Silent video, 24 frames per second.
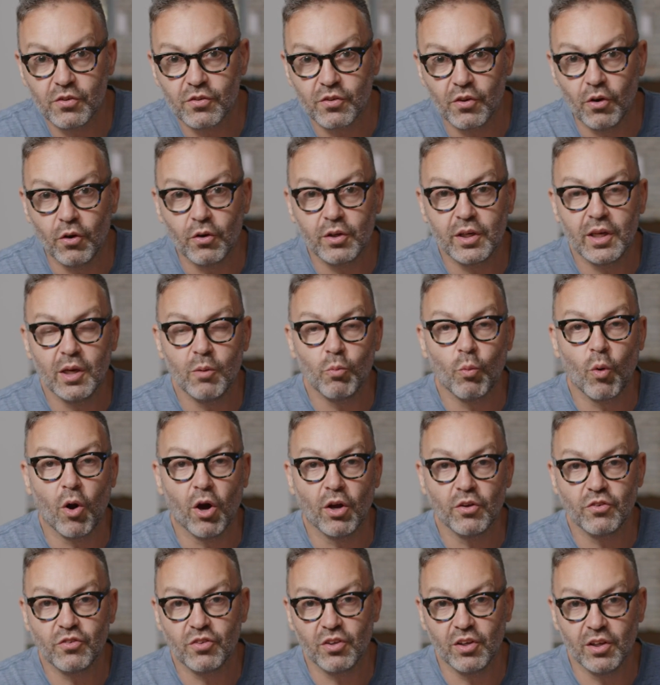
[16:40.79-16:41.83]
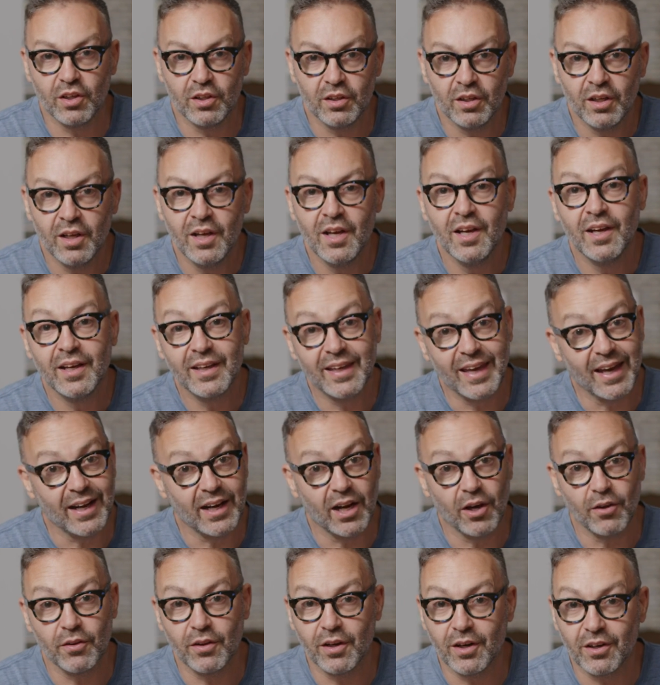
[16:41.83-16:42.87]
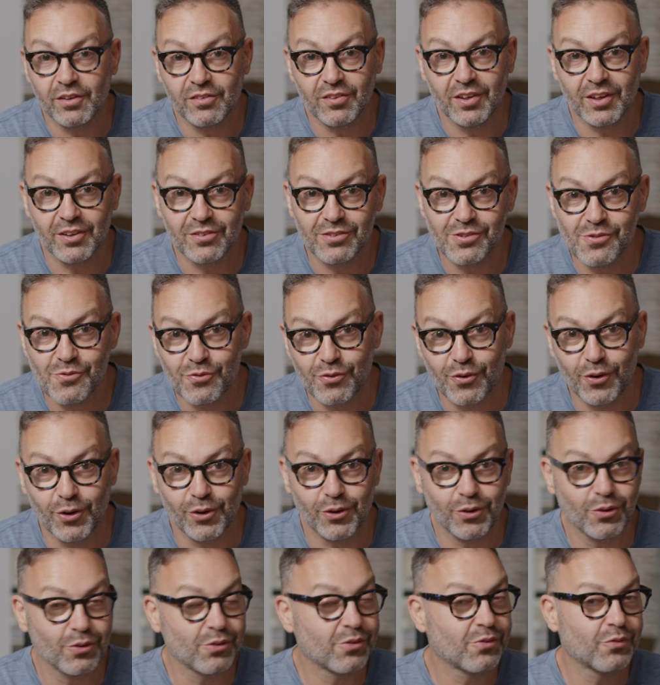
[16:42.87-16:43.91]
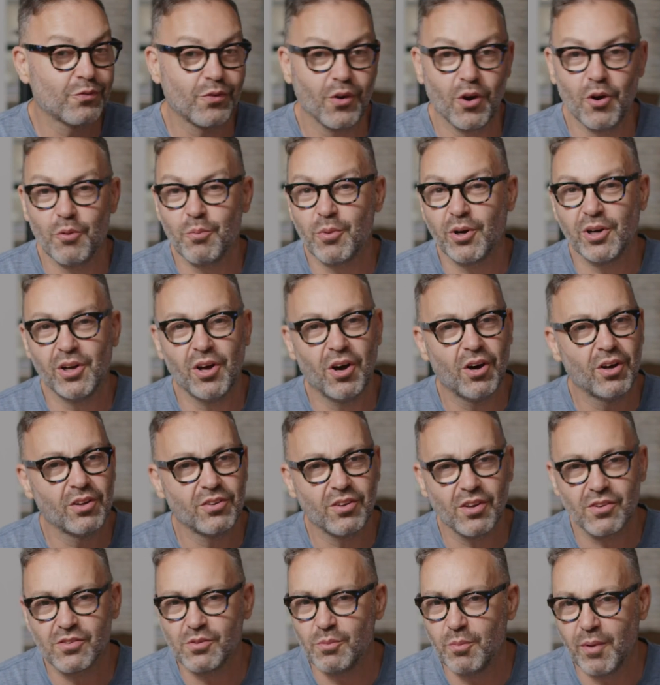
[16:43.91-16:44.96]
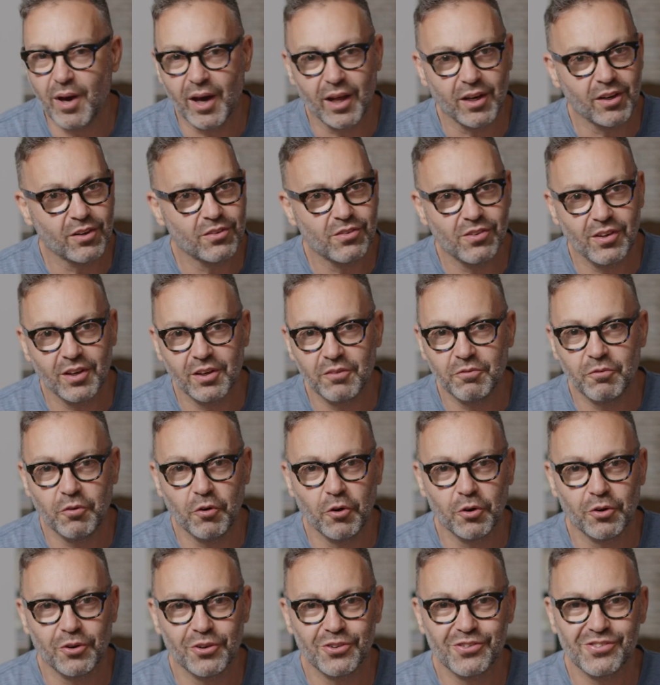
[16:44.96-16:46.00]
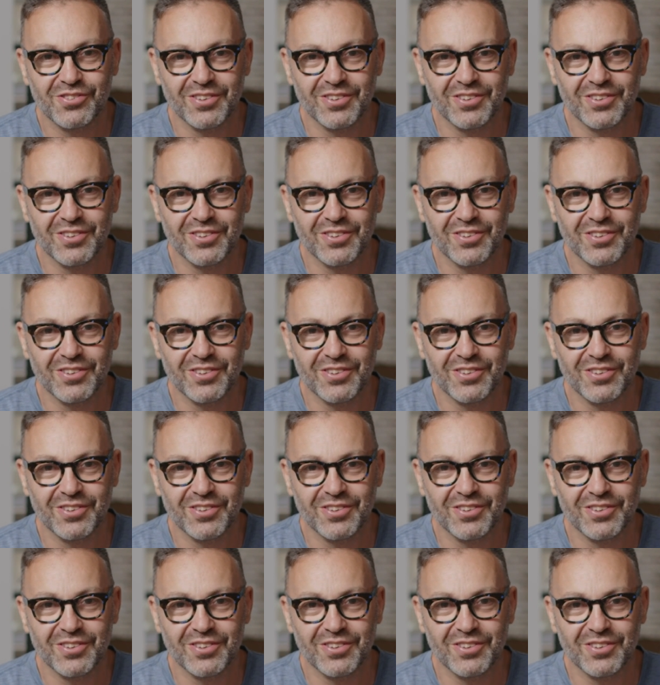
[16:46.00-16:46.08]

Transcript: So keep watching, get out there, take some photos, film or not, doesn't matter, take photos.